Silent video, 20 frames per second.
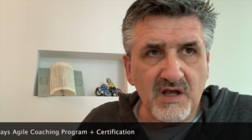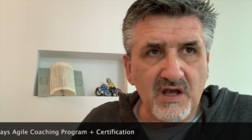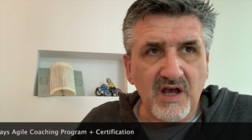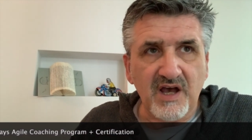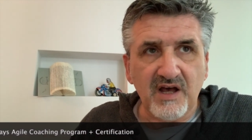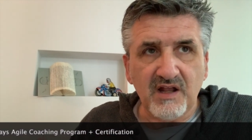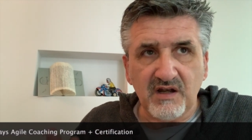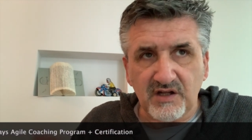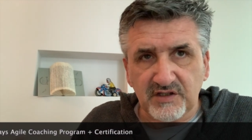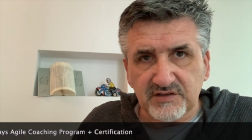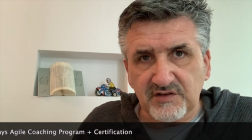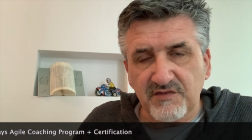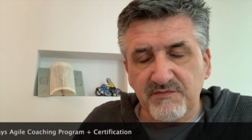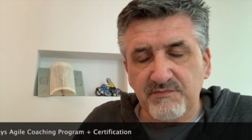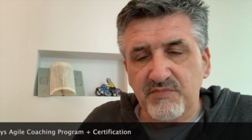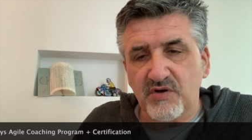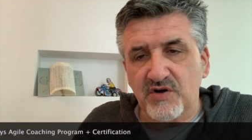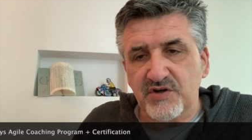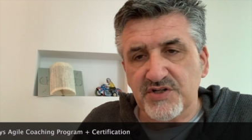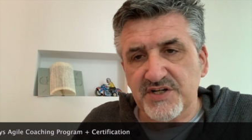a lot of
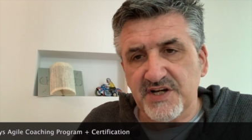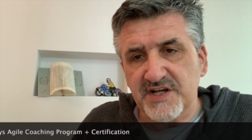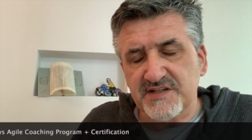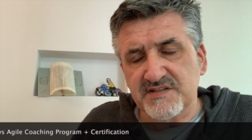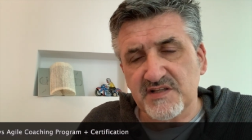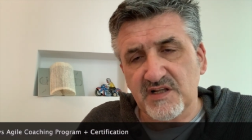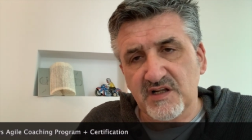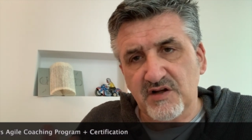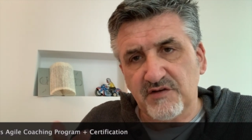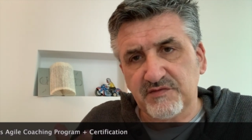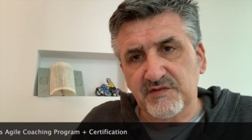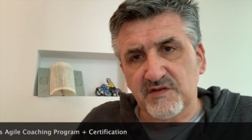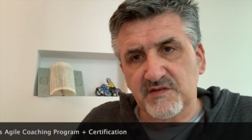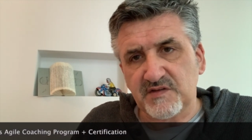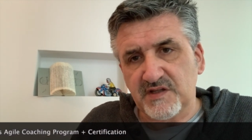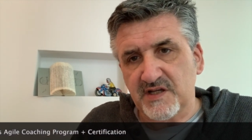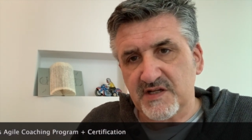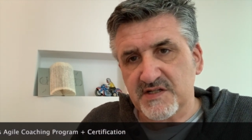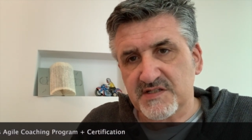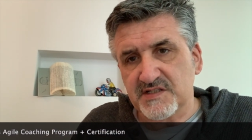projects, a lot of
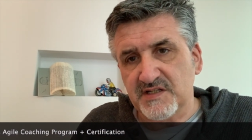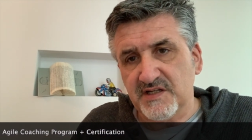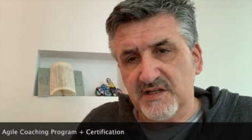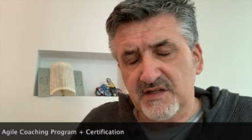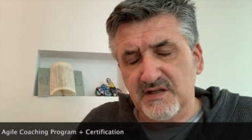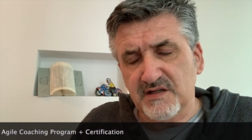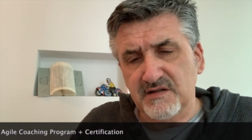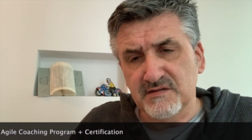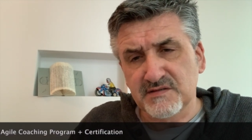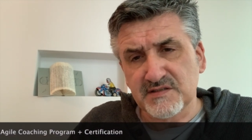testing,